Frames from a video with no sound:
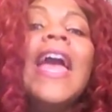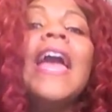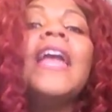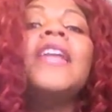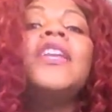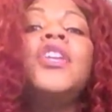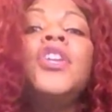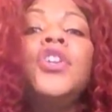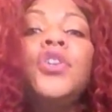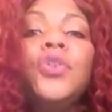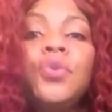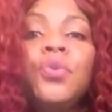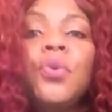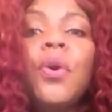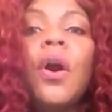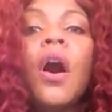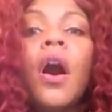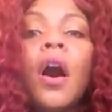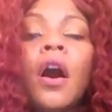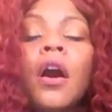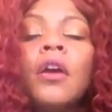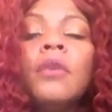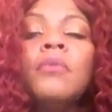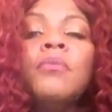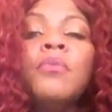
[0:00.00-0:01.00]
and you
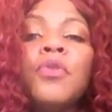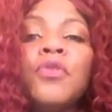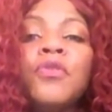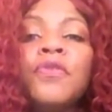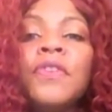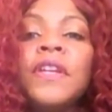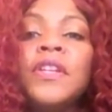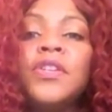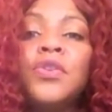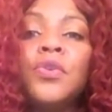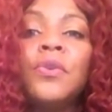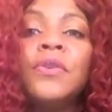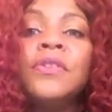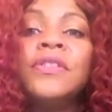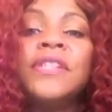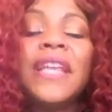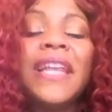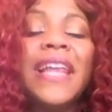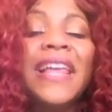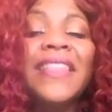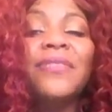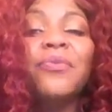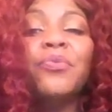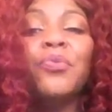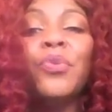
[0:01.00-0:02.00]
are moving towards it.
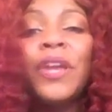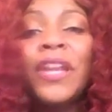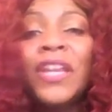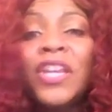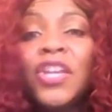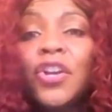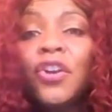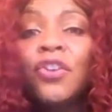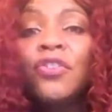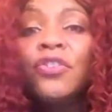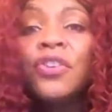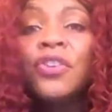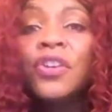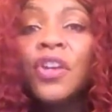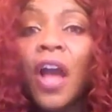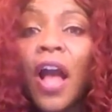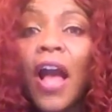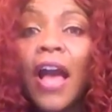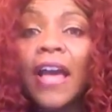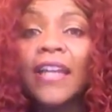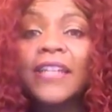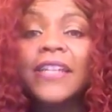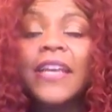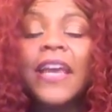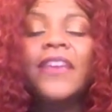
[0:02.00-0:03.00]
And when you're
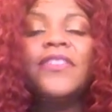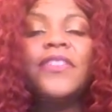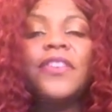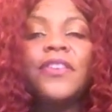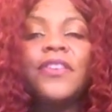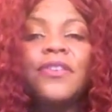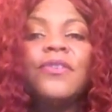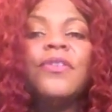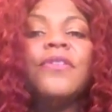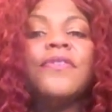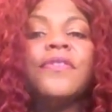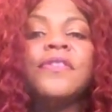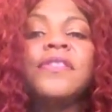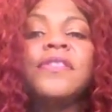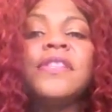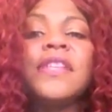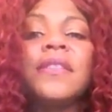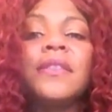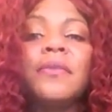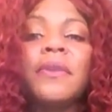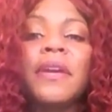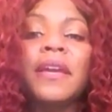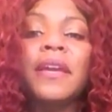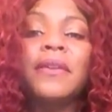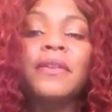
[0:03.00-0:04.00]
not, the universe
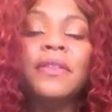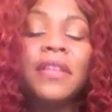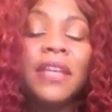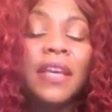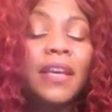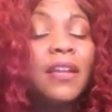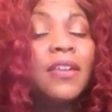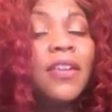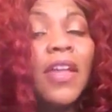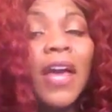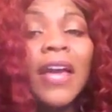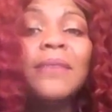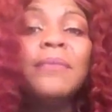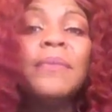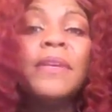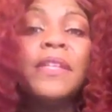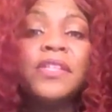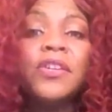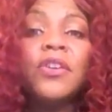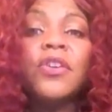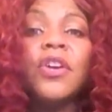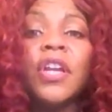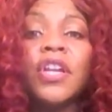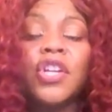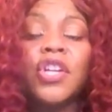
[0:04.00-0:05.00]
and the, the alignments
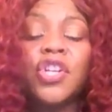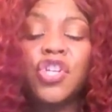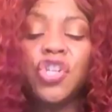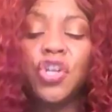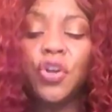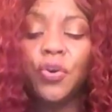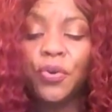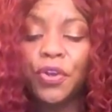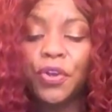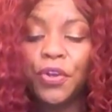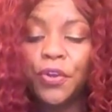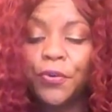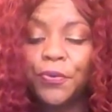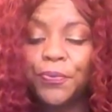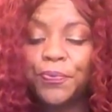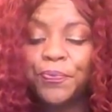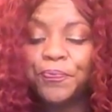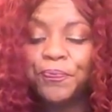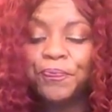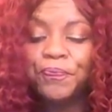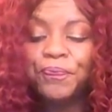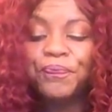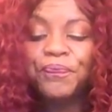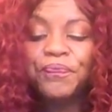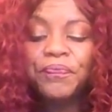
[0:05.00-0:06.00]
are going to show you.
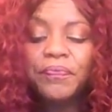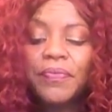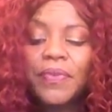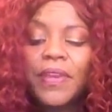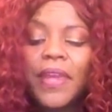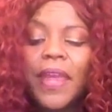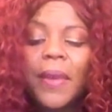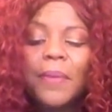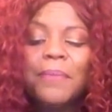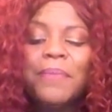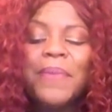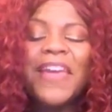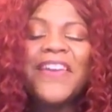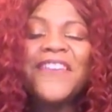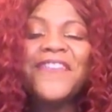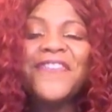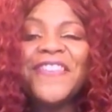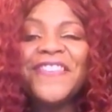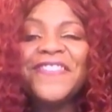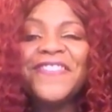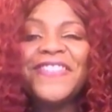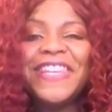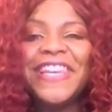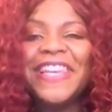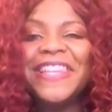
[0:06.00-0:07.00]
May
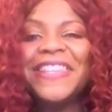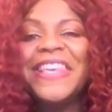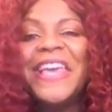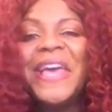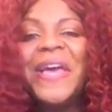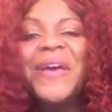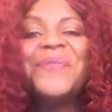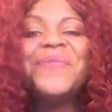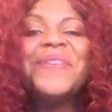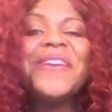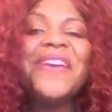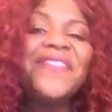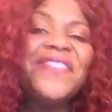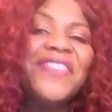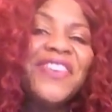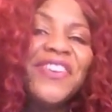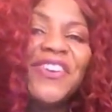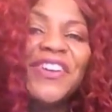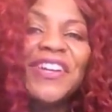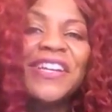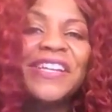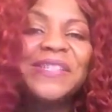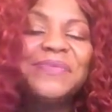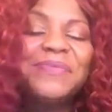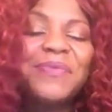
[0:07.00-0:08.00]
fifteenth, we have
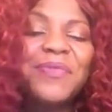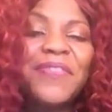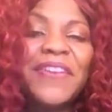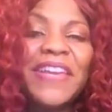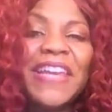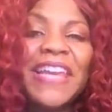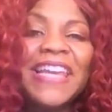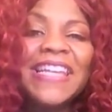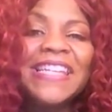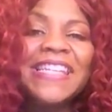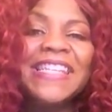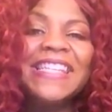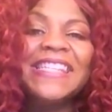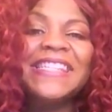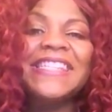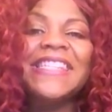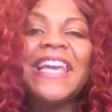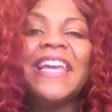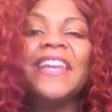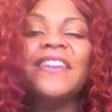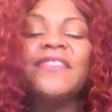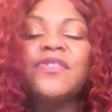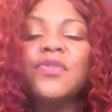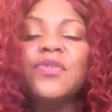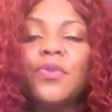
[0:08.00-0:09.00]
Uranus moving into the
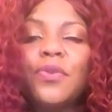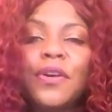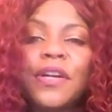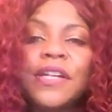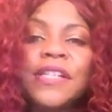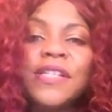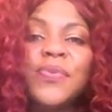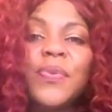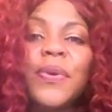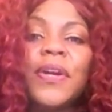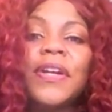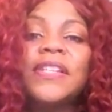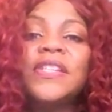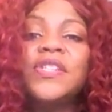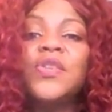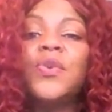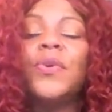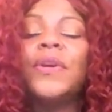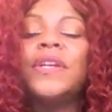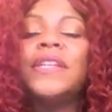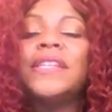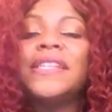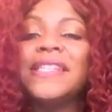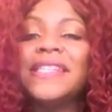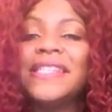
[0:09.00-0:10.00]
sign of Taurus, where it's
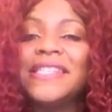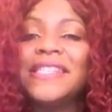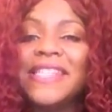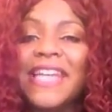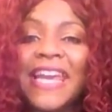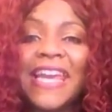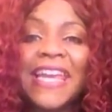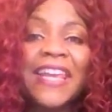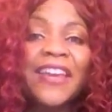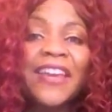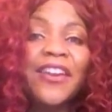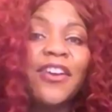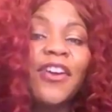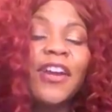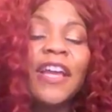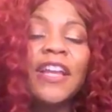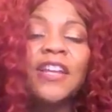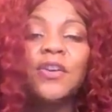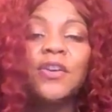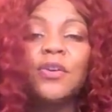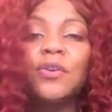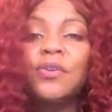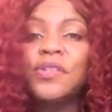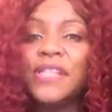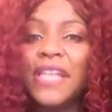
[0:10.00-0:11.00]
going to stay here in
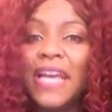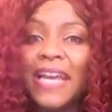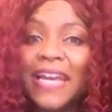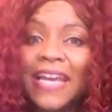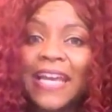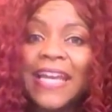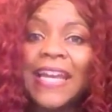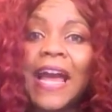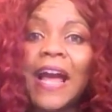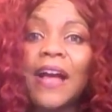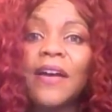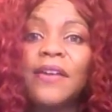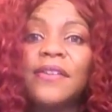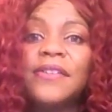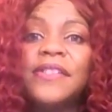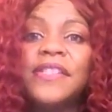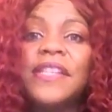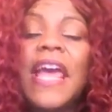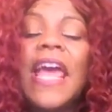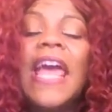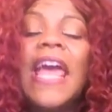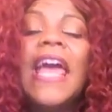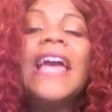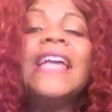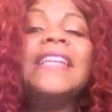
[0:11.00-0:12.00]
your second house
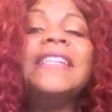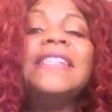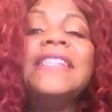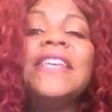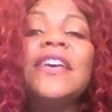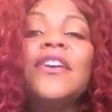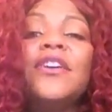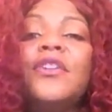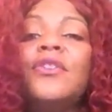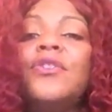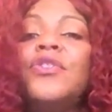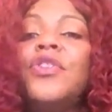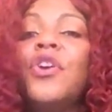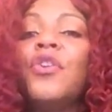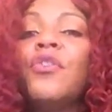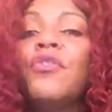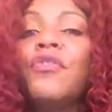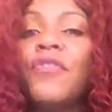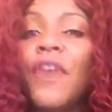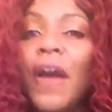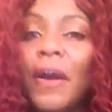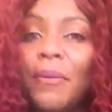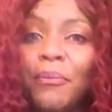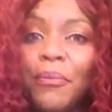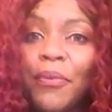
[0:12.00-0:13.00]
until
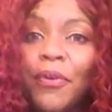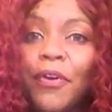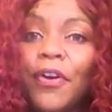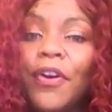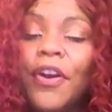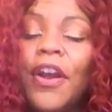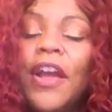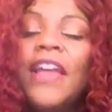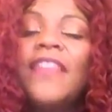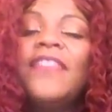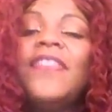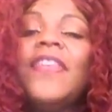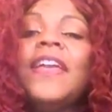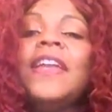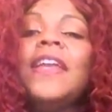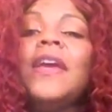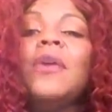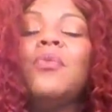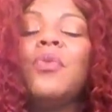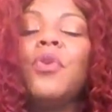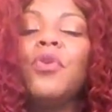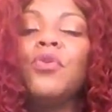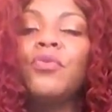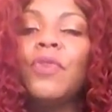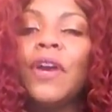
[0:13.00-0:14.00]
November. Then it
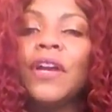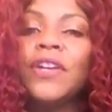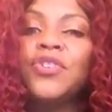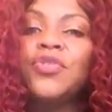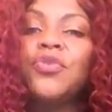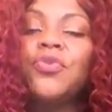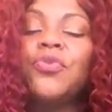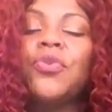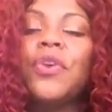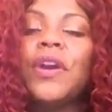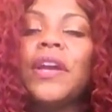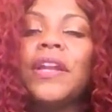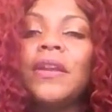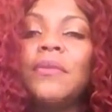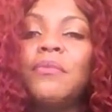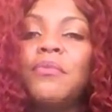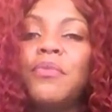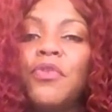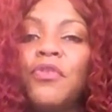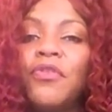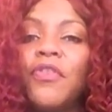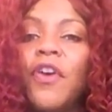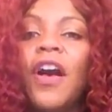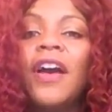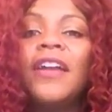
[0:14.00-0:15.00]
will retrograde and
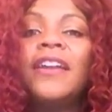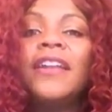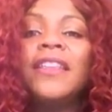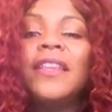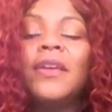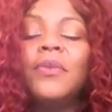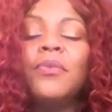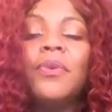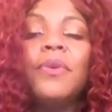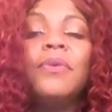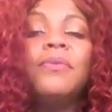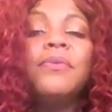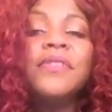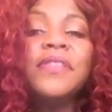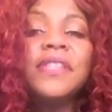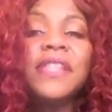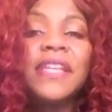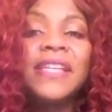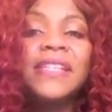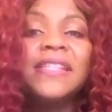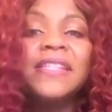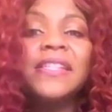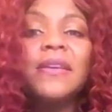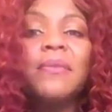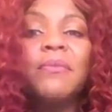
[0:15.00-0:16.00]
move on, and then we will
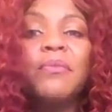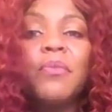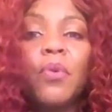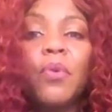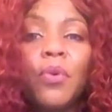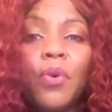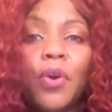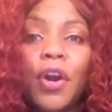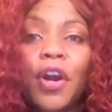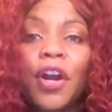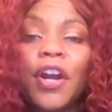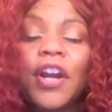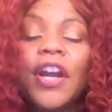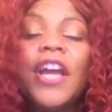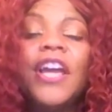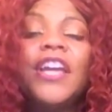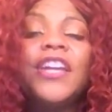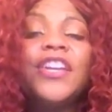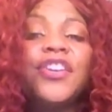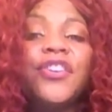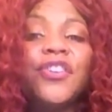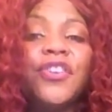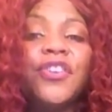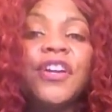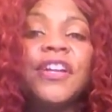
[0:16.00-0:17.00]
see some more
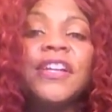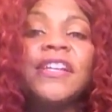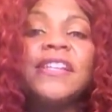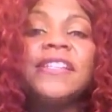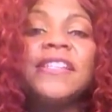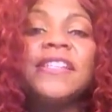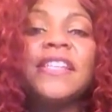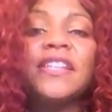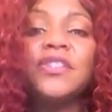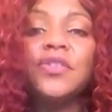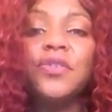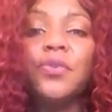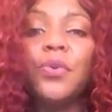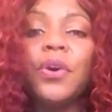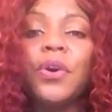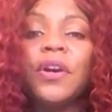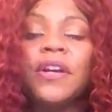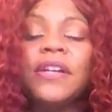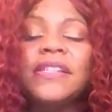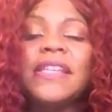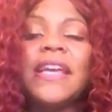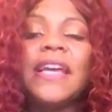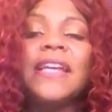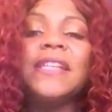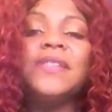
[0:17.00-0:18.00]
Uranus in
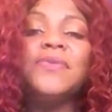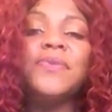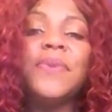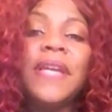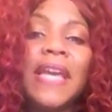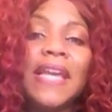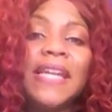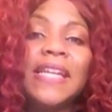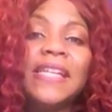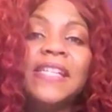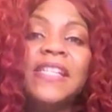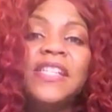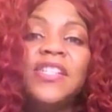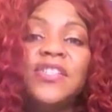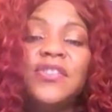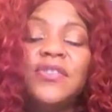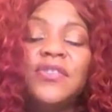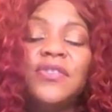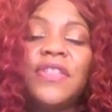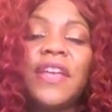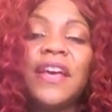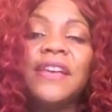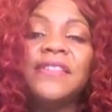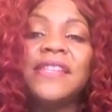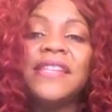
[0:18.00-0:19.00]
Taurus as we get into two
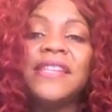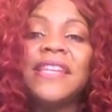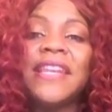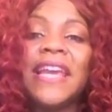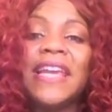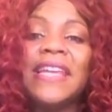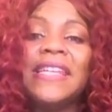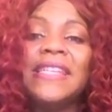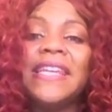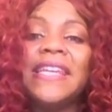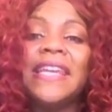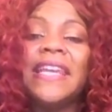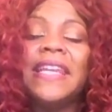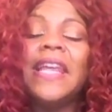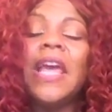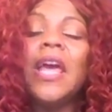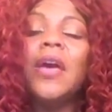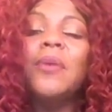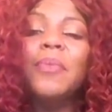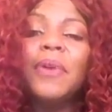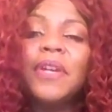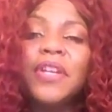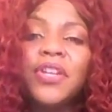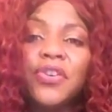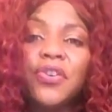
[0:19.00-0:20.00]
thousand nineteen.
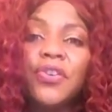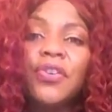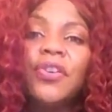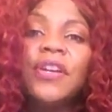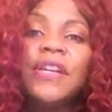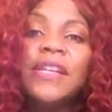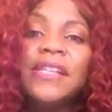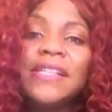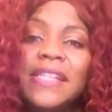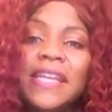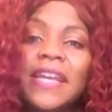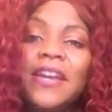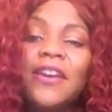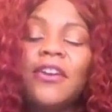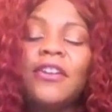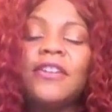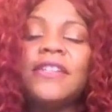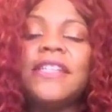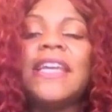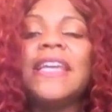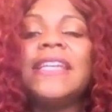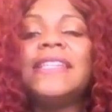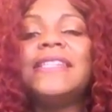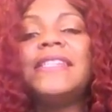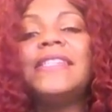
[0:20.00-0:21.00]
But Uranus here
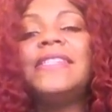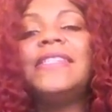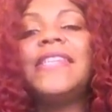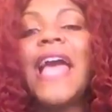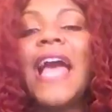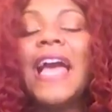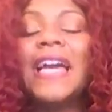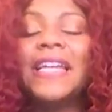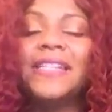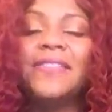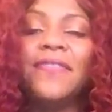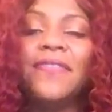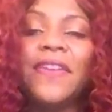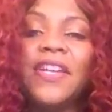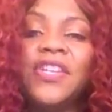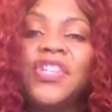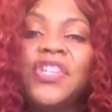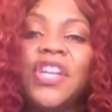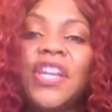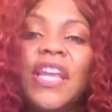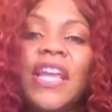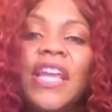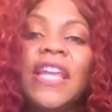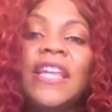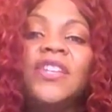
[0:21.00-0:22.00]
takes this
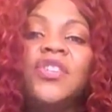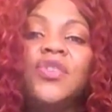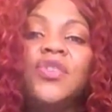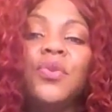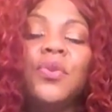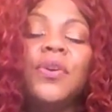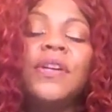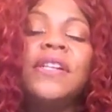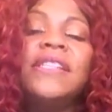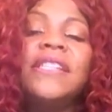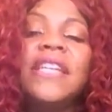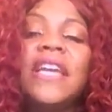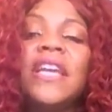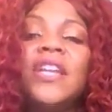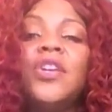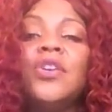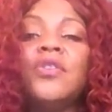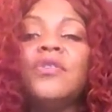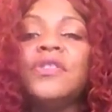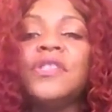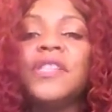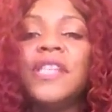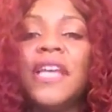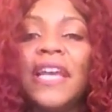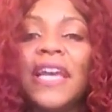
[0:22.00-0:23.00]
activation in Taurus in
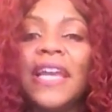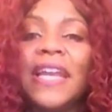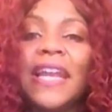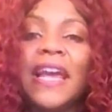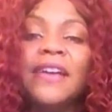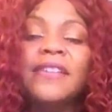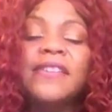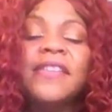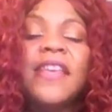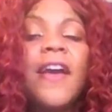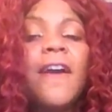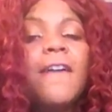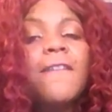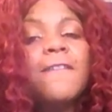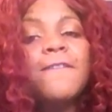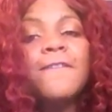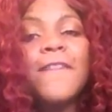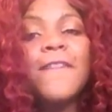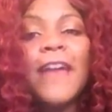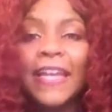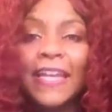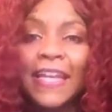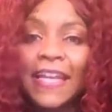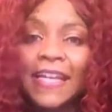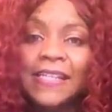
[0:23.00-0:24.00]
your second house,
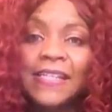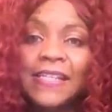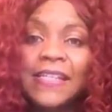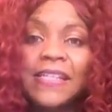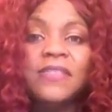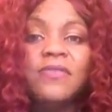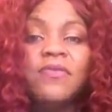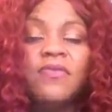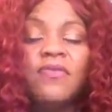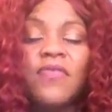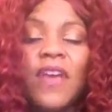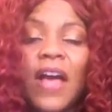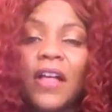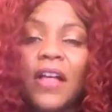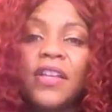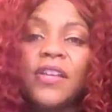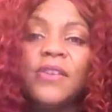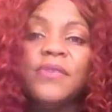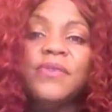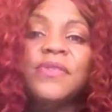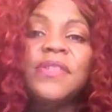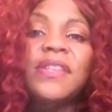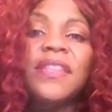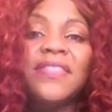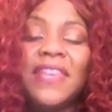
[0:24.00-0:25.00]
finances,
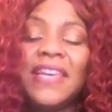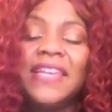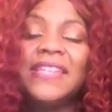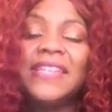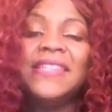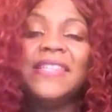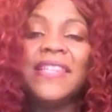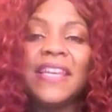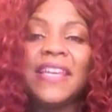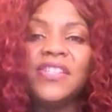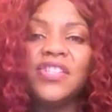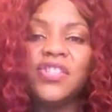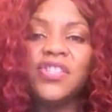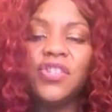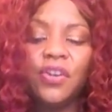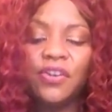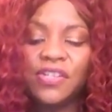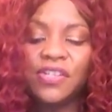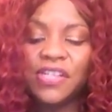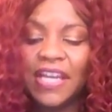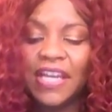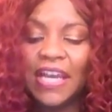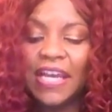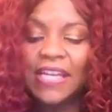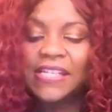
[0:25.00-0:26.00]
values, these things start
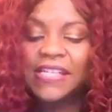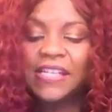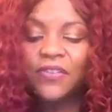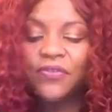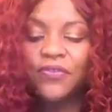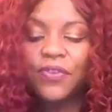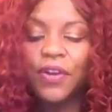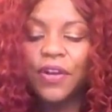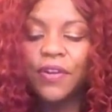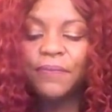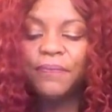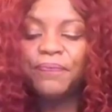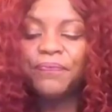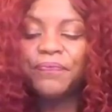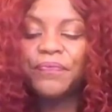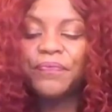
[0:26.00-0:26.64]
to get different.